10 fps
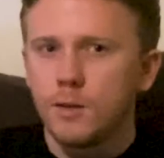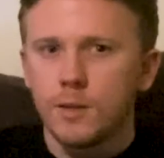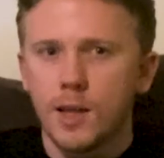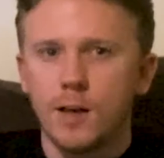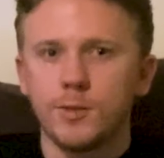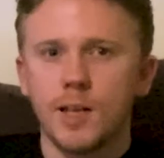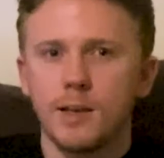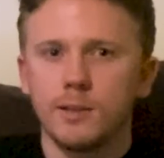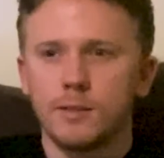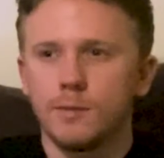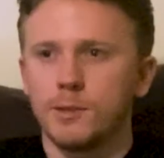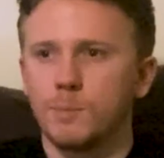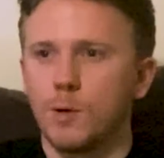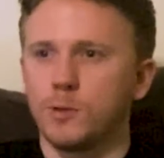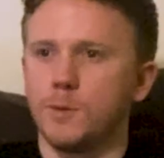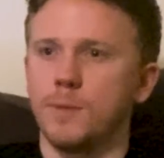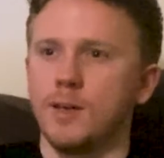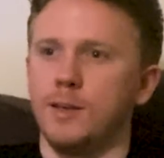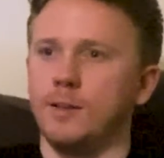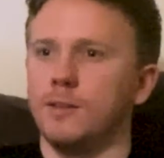How's that supposed to
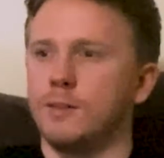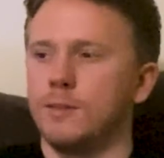mean?